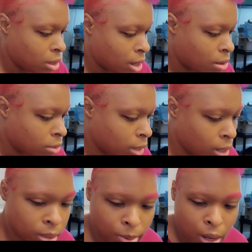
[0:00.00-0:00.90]

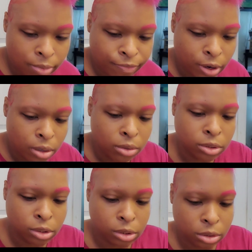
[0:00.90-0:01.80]
Outline the bottom
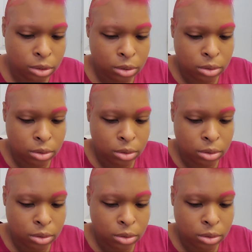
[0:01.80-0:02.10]
first.